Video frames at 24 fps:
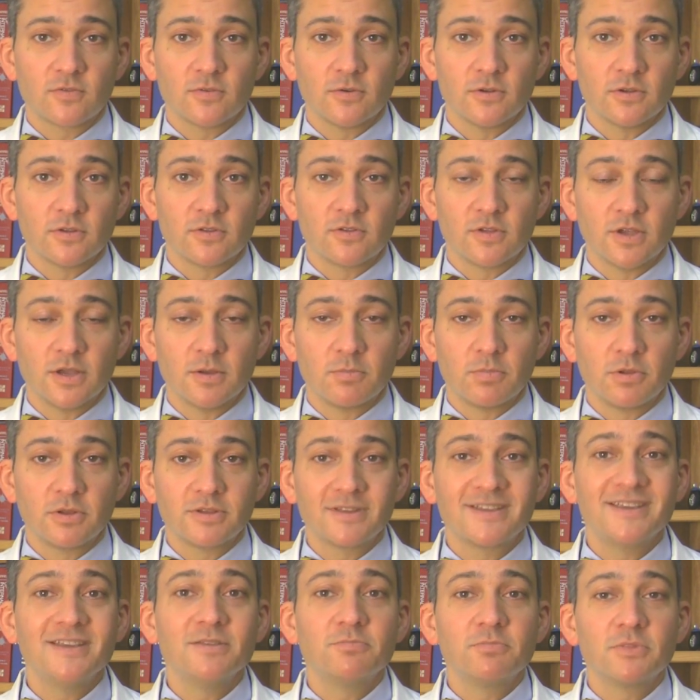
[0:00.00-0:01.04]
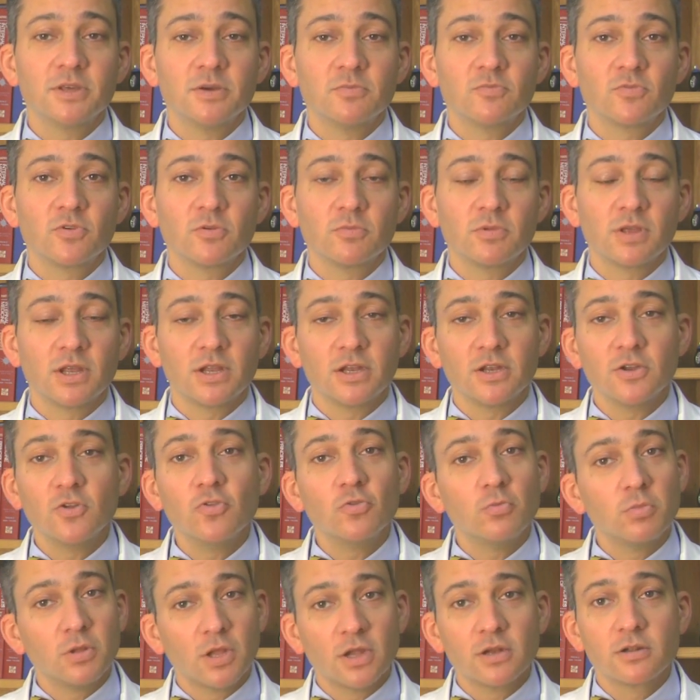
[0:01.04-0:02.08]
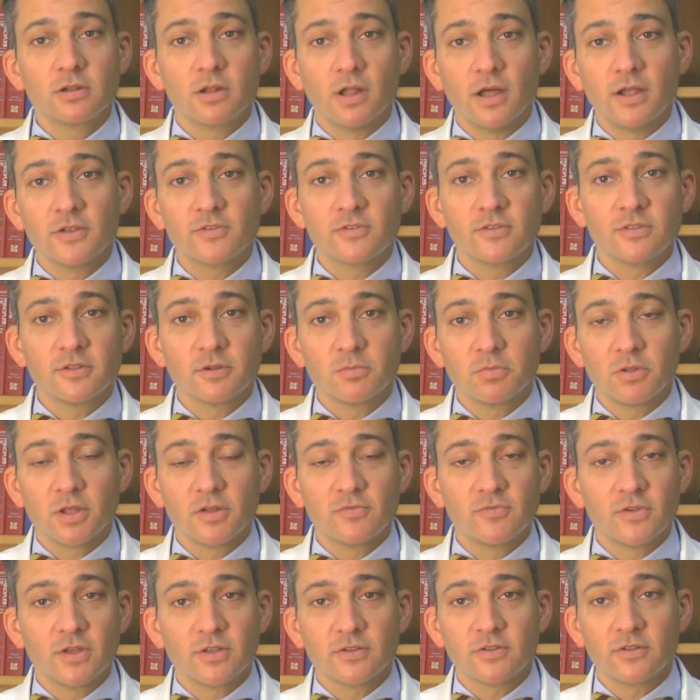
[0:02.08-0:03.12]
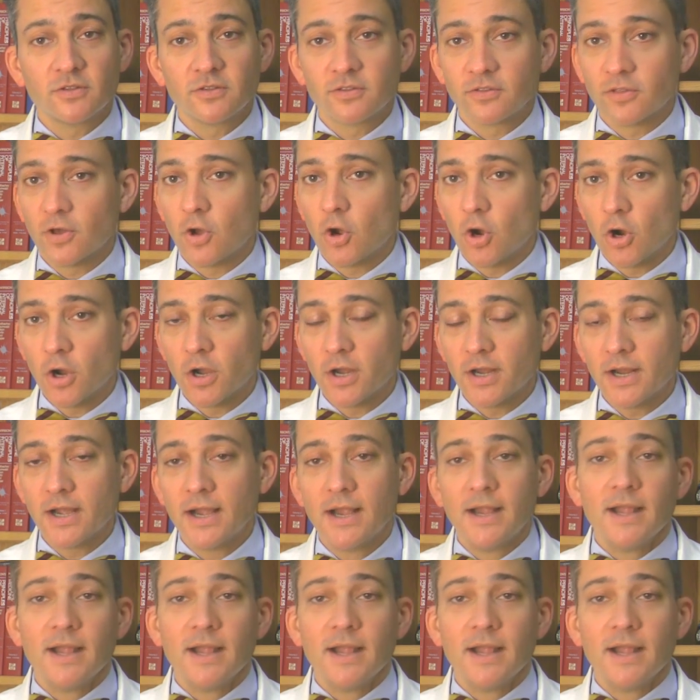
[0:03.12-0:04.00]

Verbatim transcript: for example, to keep them from getting new blood clots in their blood vessels of the heart.